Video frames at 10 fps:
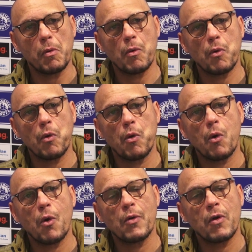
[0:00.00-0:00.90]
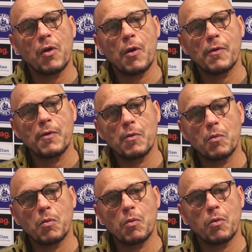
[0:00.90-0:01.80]
And finally, AJ
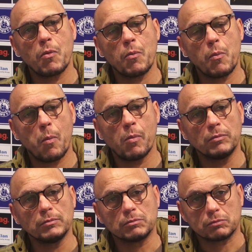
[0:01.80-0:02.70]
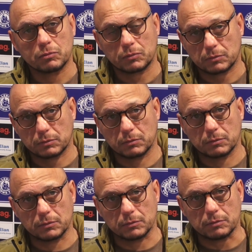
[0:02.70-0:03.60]
took part in the warm up today.
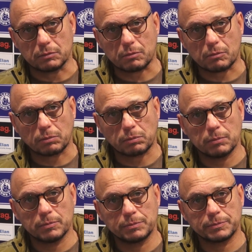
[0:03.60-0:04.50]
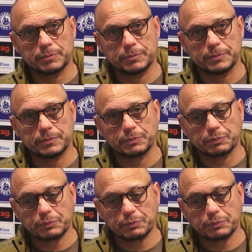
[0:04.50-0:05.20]
Is he close to a return to action?